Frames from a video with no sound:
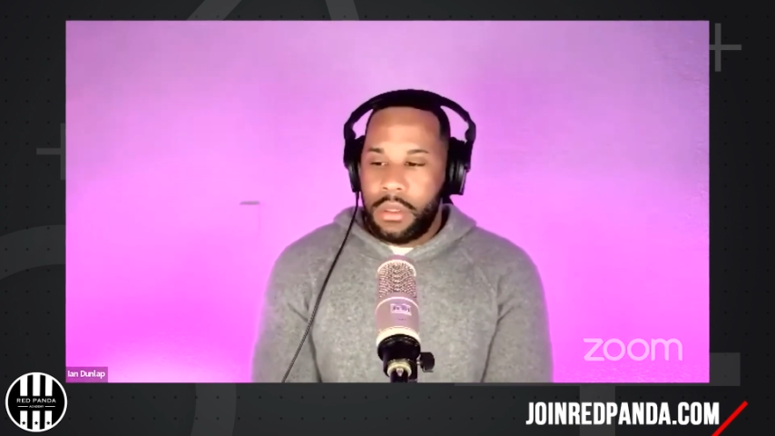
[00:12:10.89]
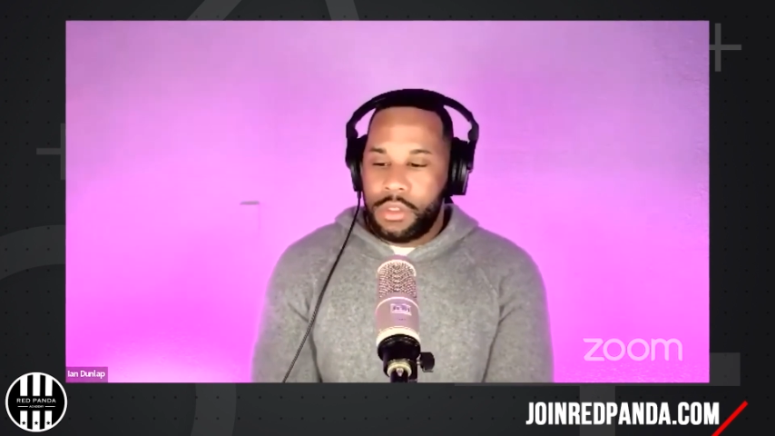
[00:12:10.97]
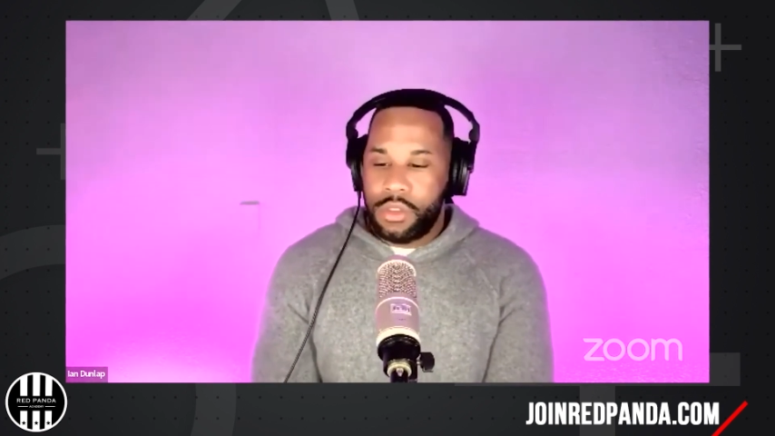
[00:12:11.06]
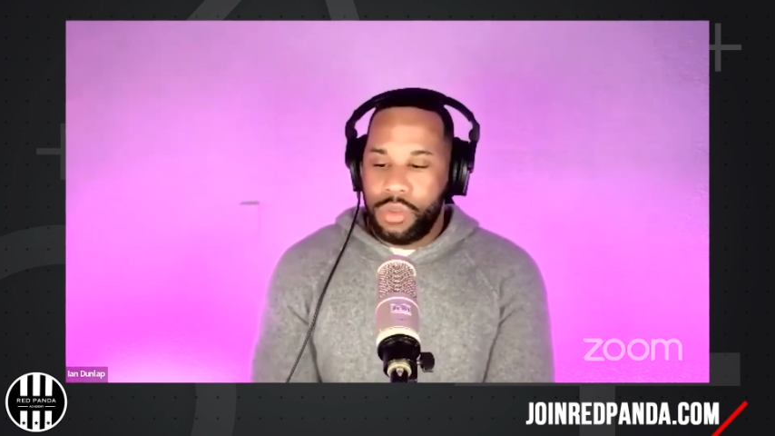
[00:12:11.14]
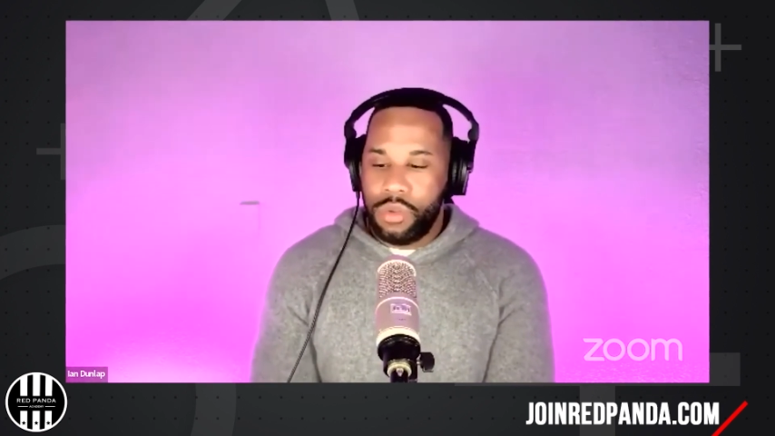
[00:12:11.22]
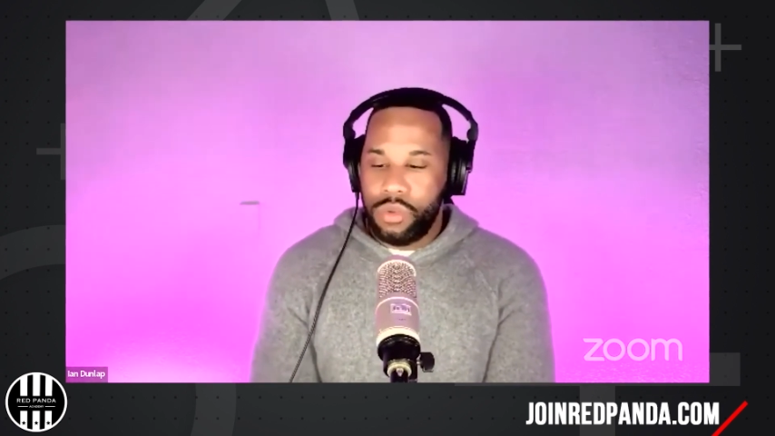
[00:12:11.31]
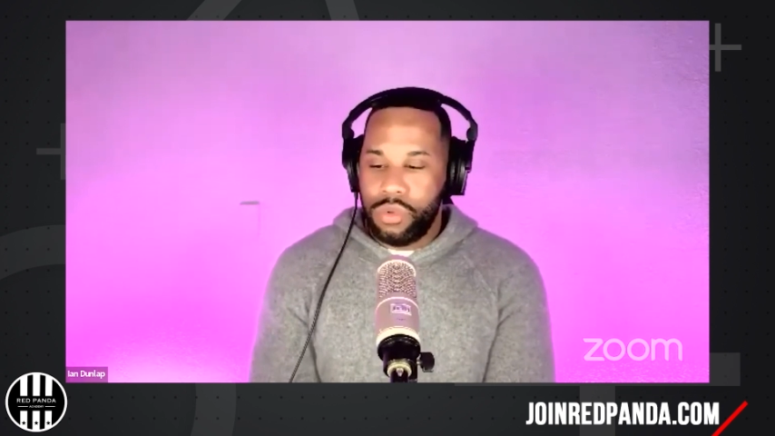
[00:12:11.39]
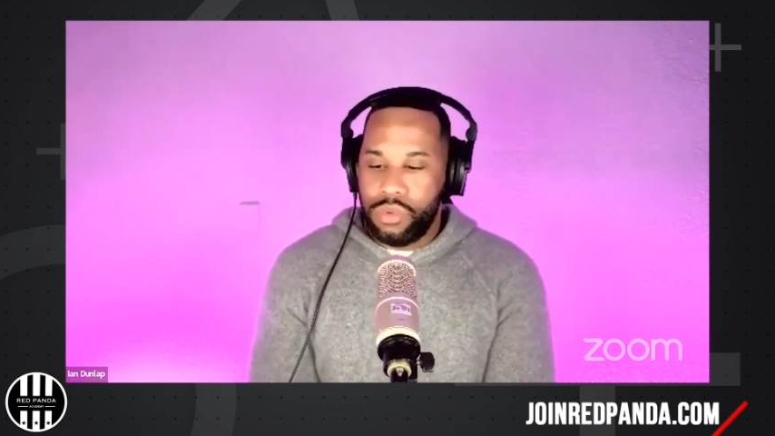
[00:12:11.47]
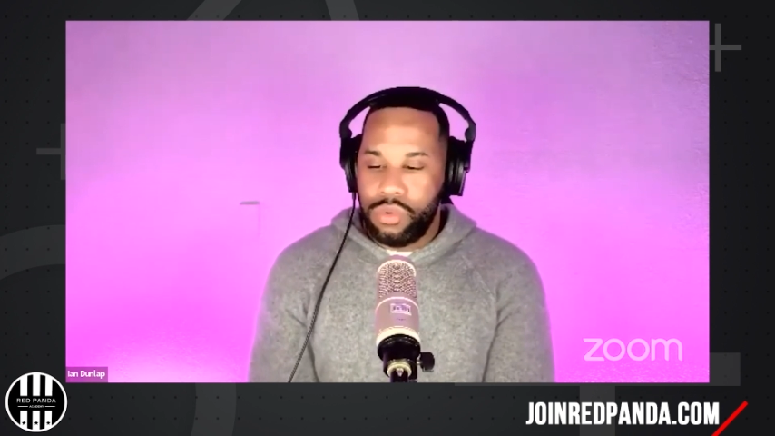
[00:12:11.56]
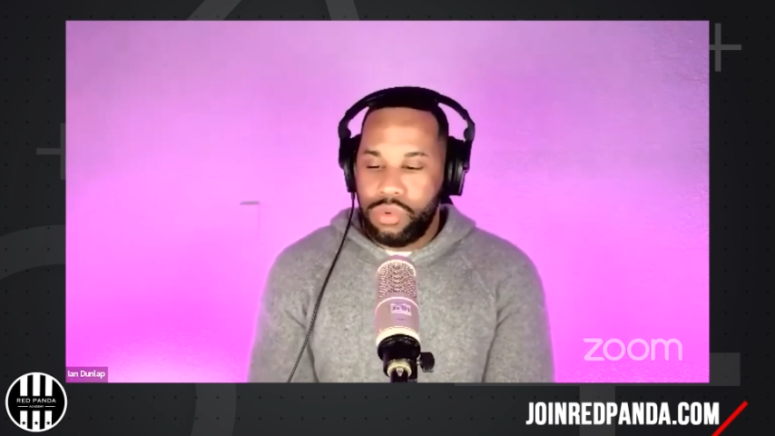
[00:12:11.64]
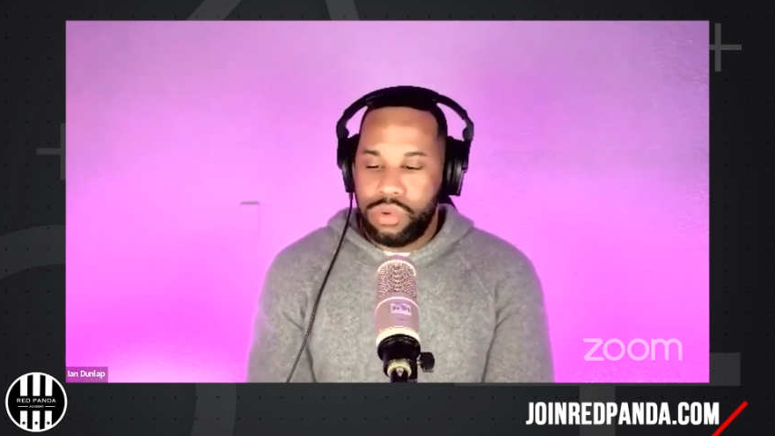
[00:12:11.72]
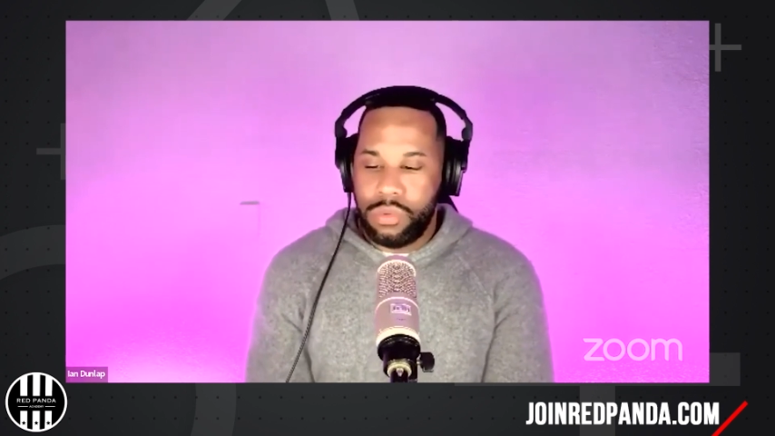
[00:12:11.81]

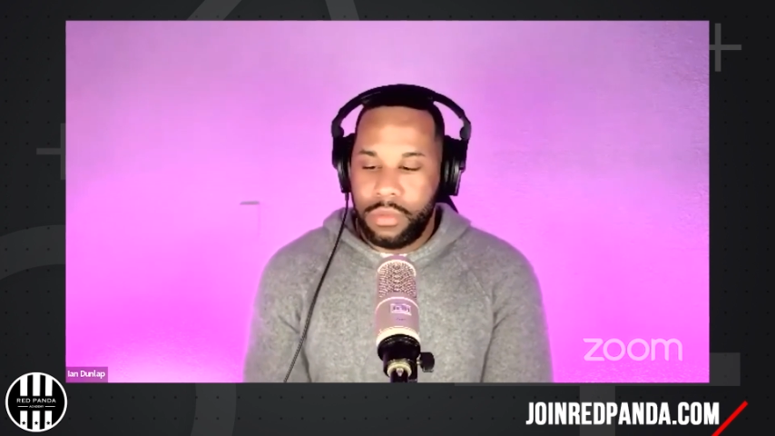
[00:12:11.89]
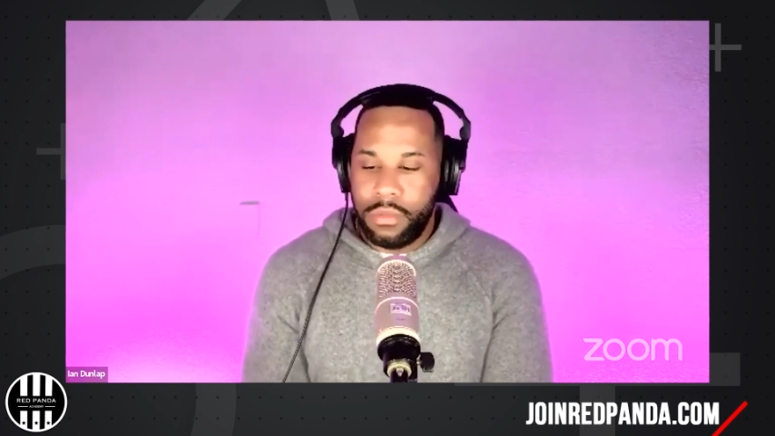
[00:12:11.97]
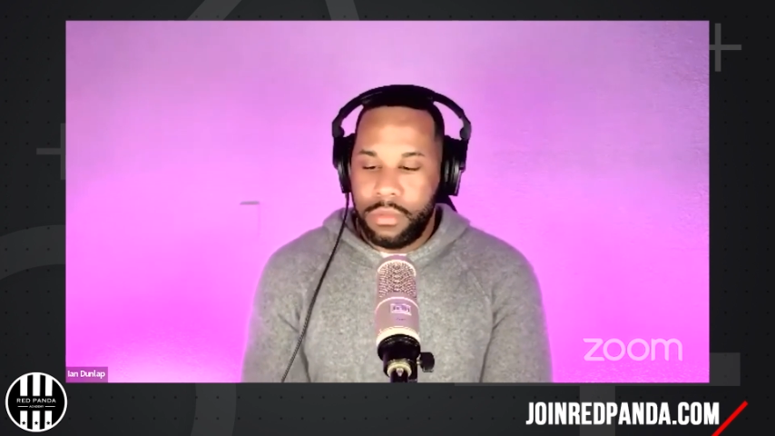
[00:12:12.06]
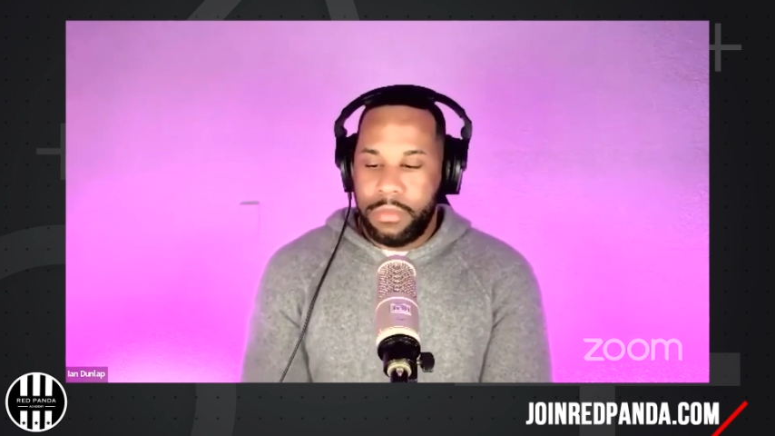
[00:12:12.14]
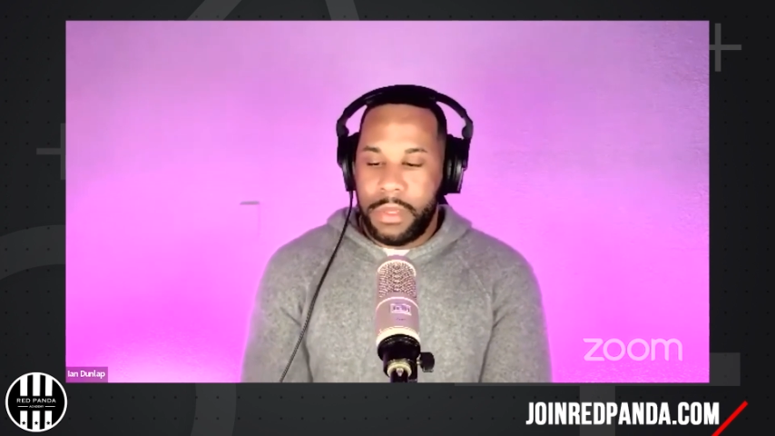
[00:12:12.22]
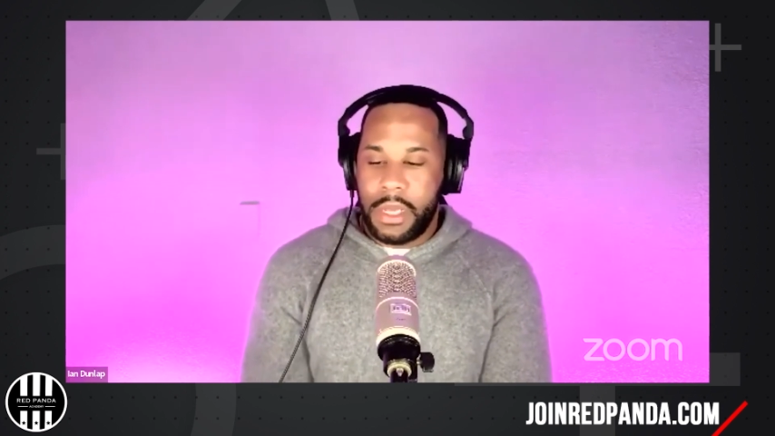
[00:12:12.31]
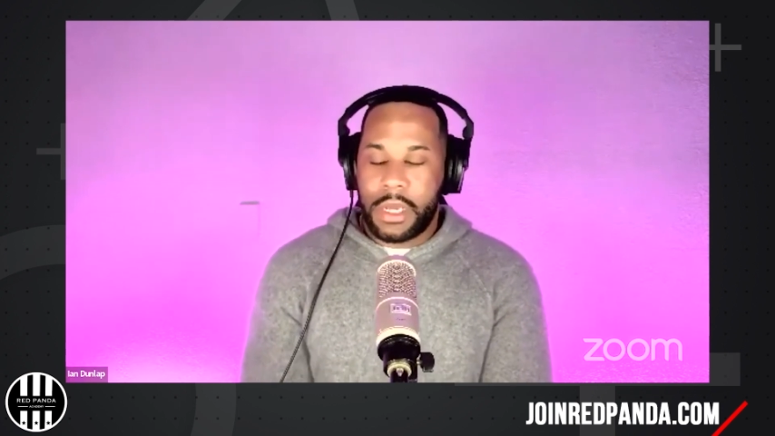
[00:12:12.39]
to be